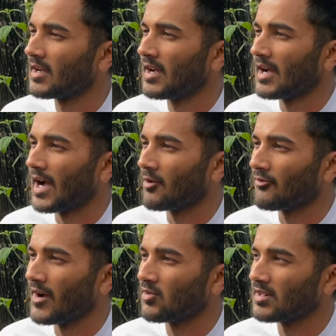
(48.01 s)
Mm-hmm. I've
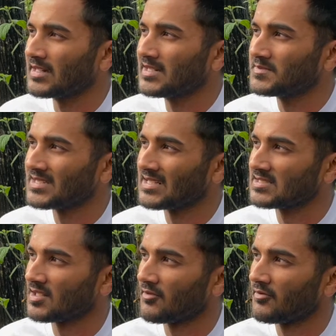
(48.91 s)
found a deep sense
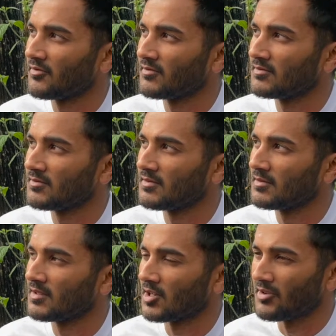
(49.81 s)
of
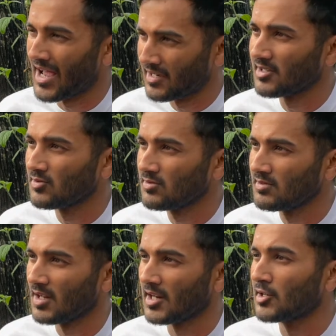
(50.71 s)
gratitude,
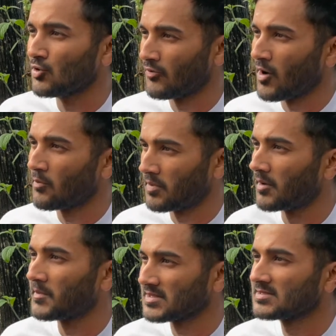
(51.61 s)
a newfound
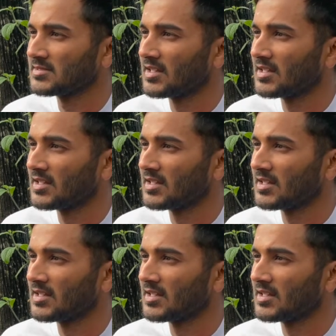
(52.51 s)
purpose